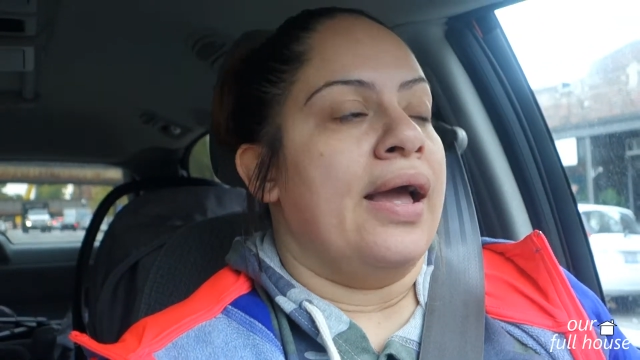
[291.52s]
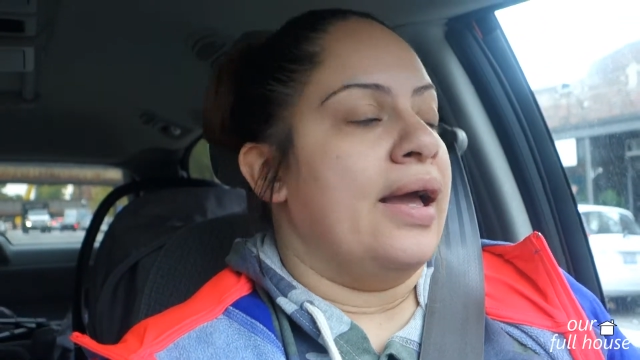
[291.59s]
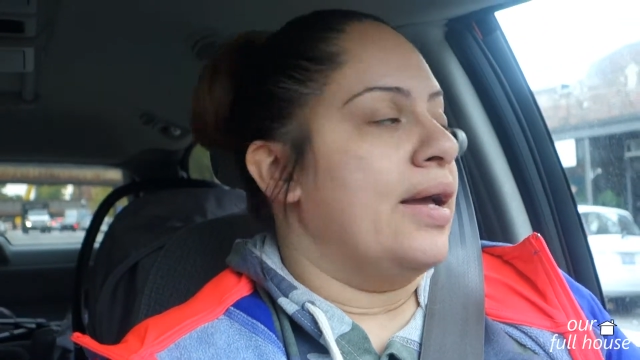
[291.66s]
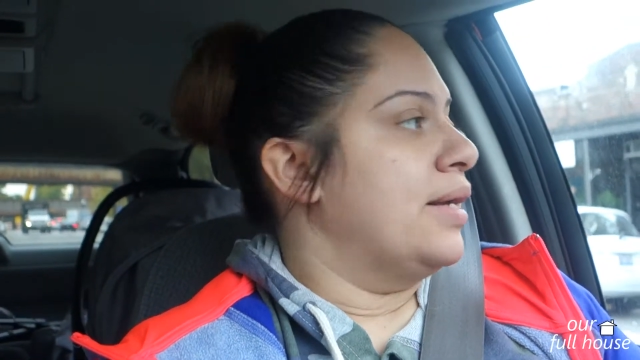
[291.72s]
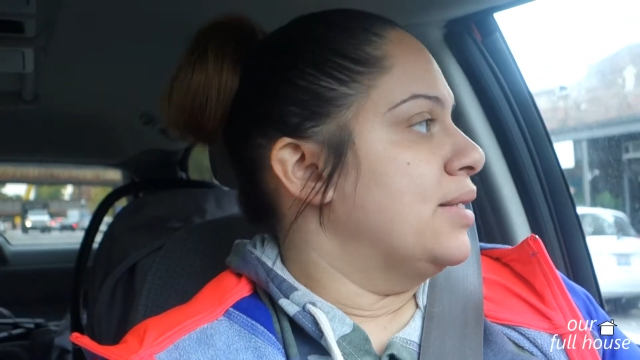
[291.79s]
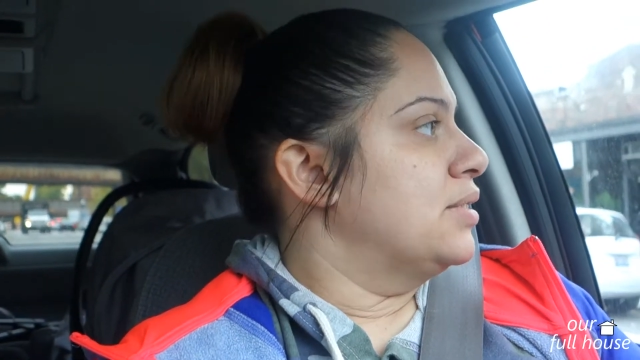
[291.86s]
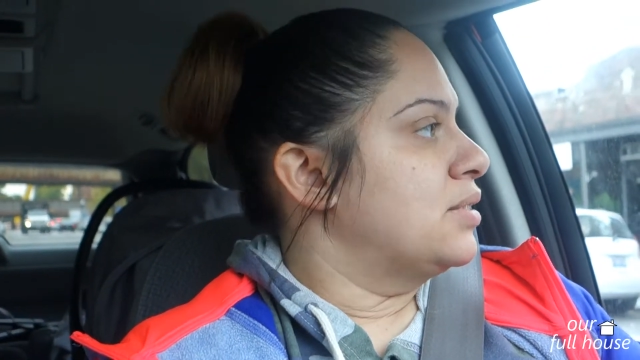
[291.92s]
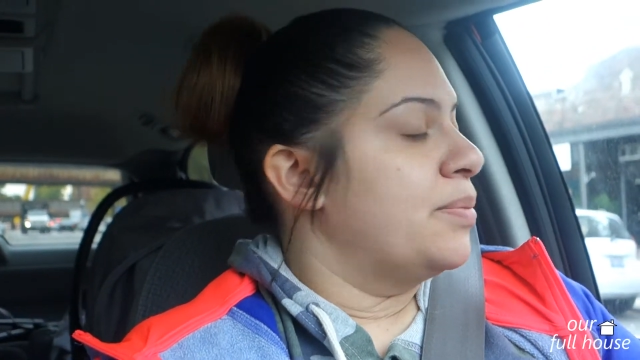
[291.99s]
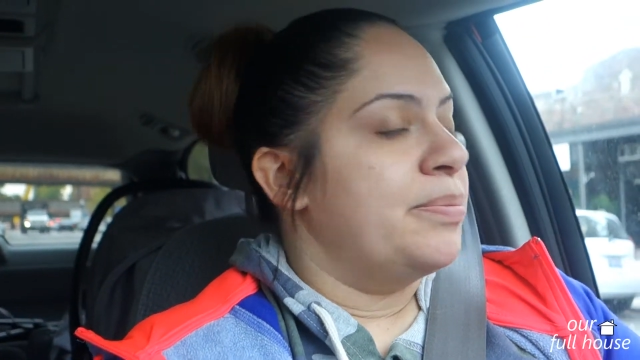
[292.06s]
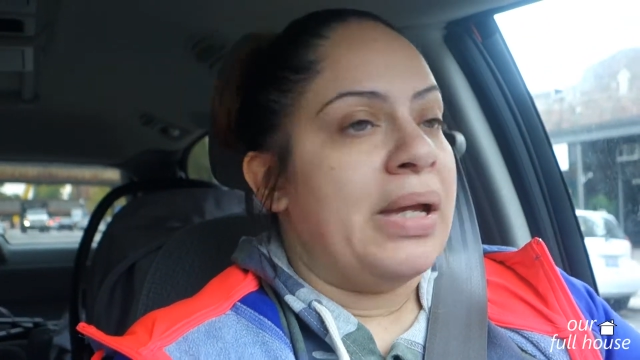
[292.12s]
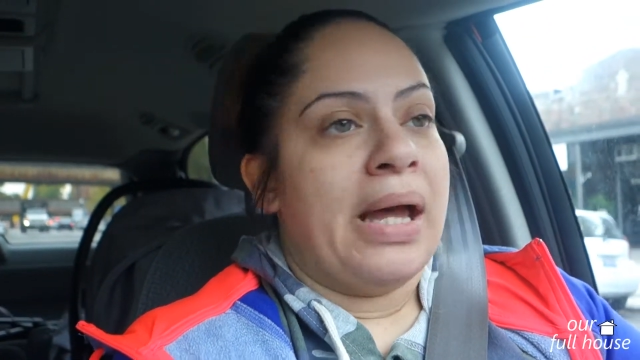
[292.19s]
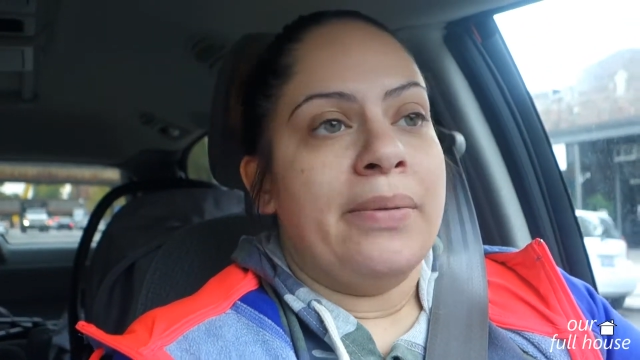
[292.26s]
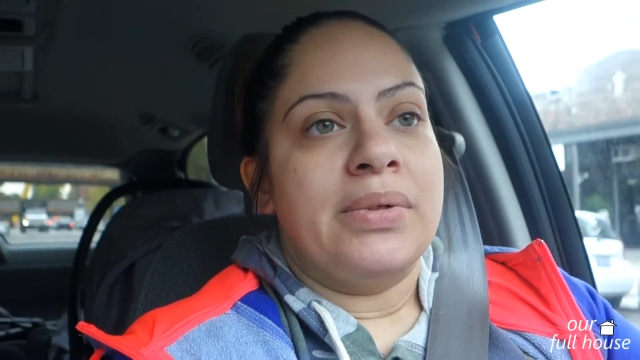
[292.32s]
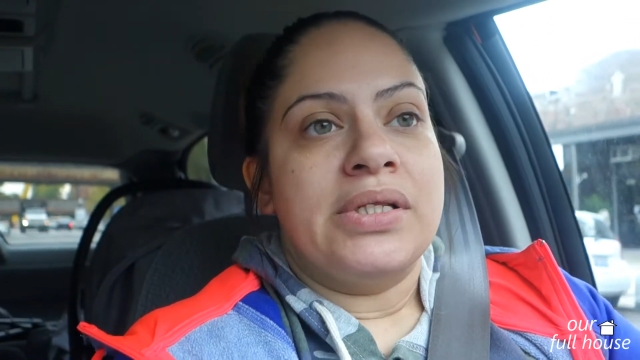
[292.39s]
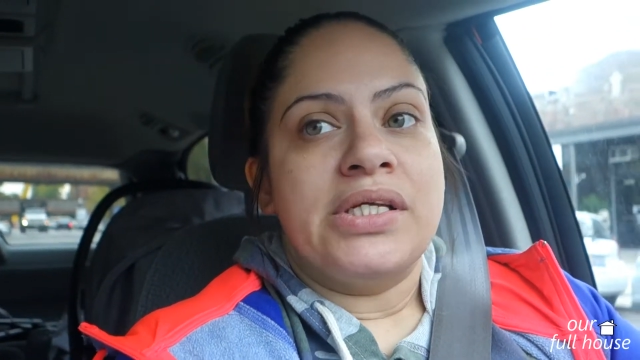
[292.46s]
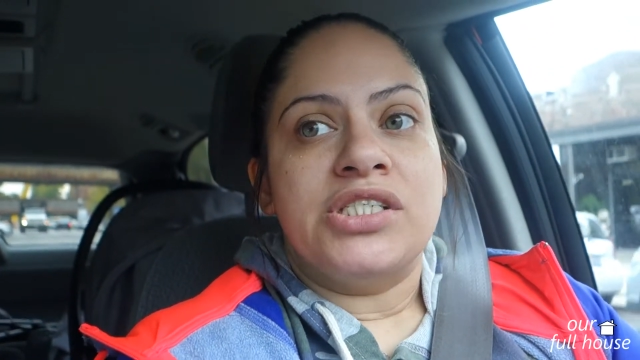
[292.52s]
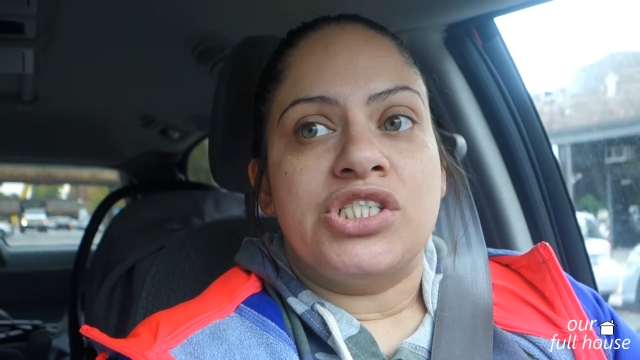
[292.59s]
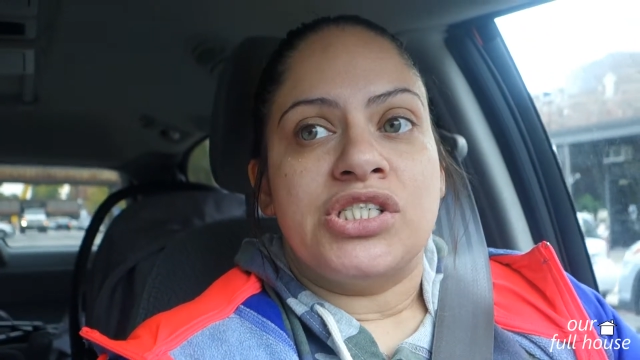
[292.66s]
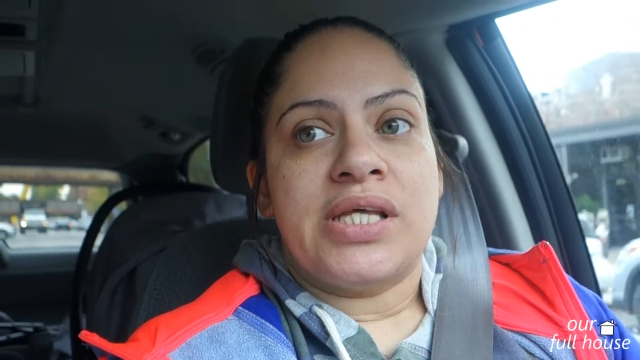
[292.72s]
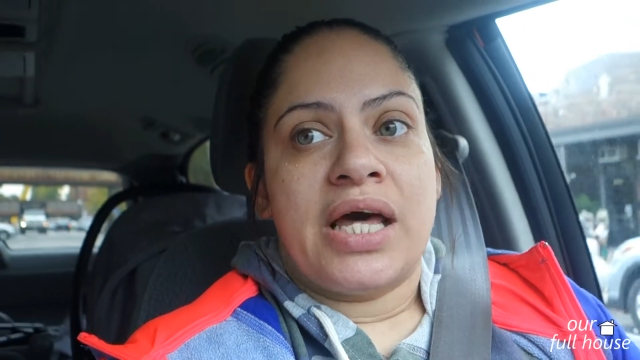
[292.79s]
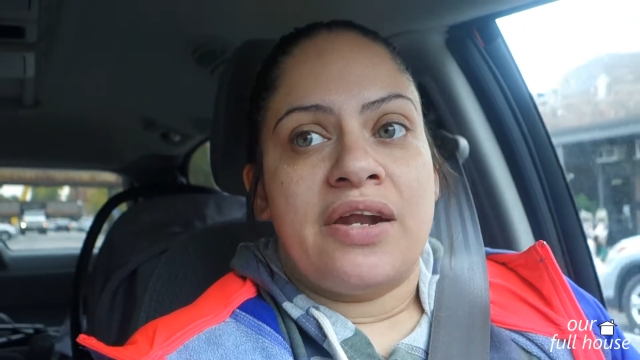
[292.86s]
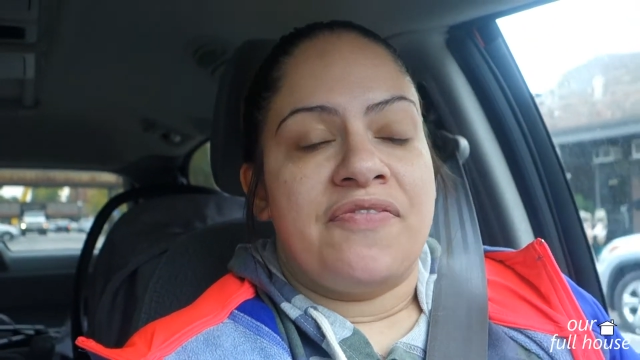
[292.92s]
And Emily
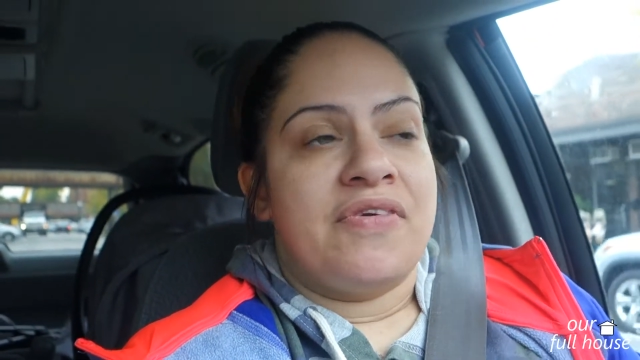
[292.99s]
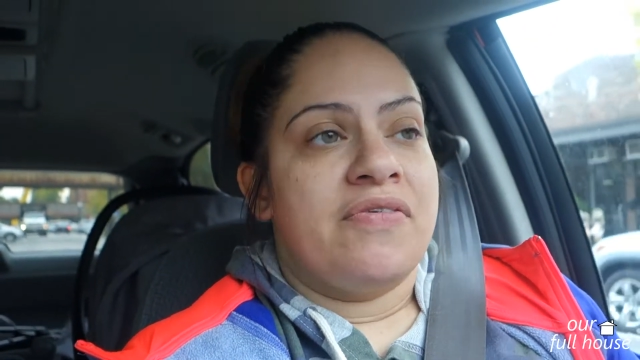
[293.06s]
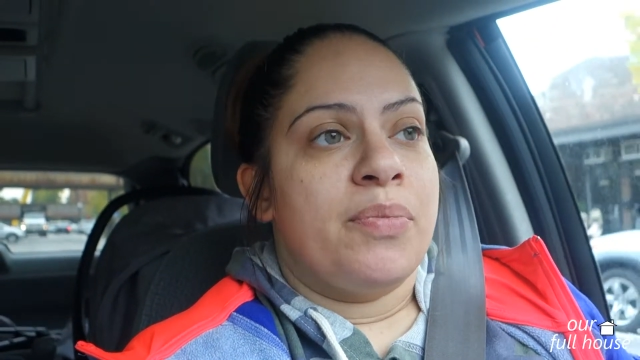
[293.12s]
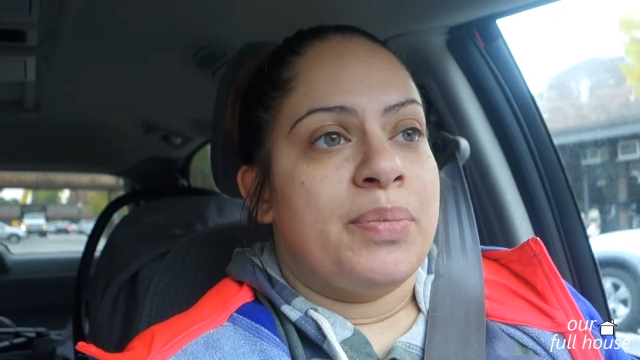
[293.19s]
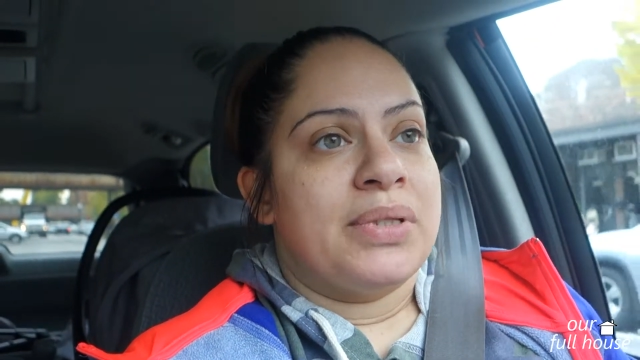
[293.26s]
just had a fever,